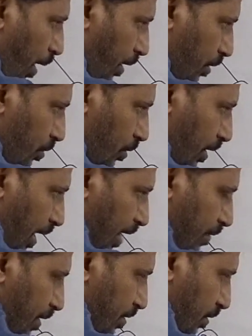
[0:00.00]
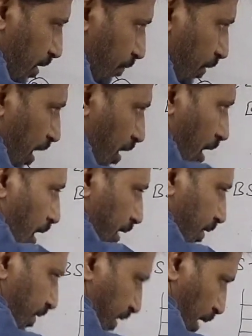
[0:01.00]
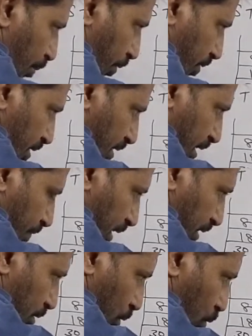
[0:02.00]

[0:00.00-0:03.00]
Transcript: part. So we are calling the same procedure with